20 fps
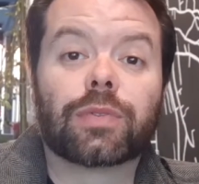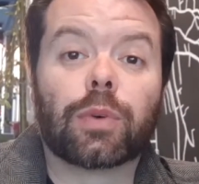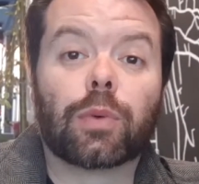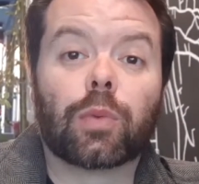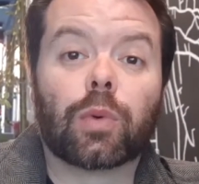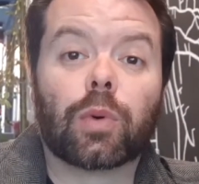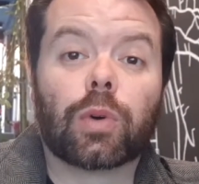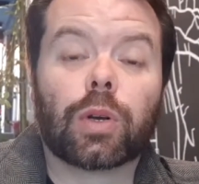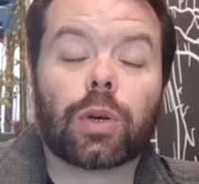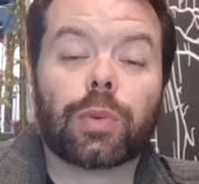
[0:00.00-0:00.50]

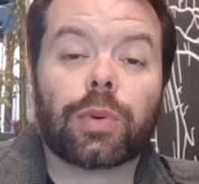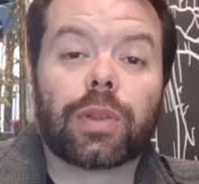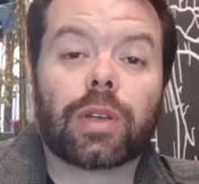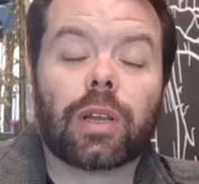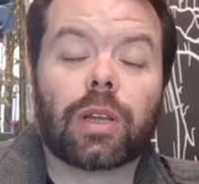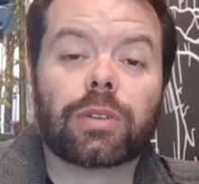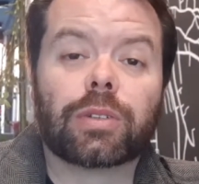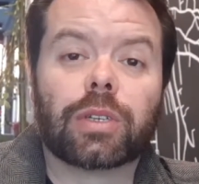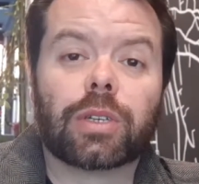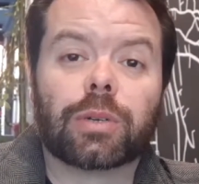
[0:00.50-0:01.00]
Walker with
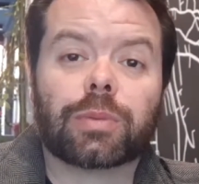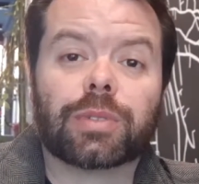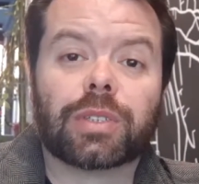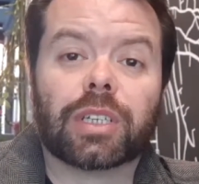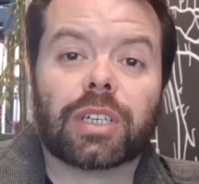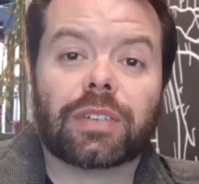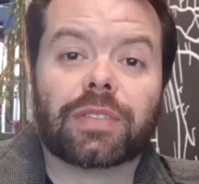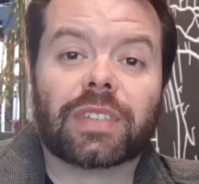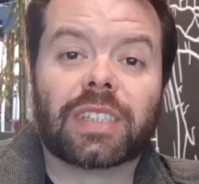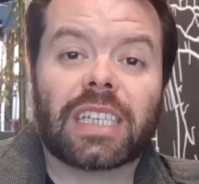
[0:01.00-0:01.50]
Closely
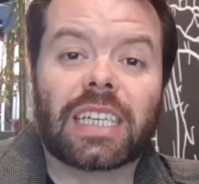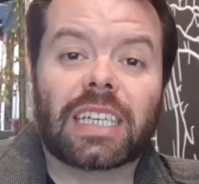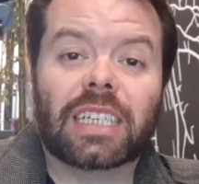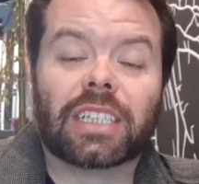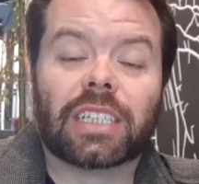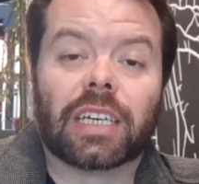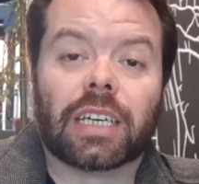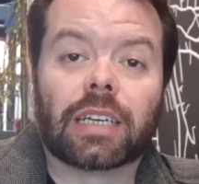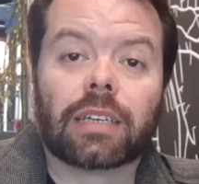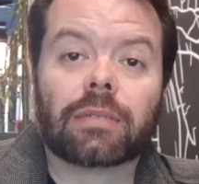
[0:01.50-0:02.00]
Observed
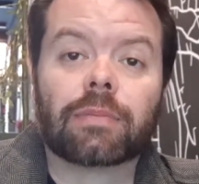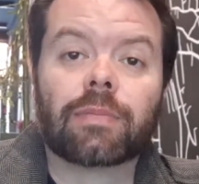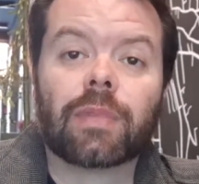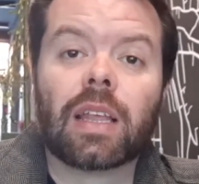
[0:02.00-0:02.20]
Teaching.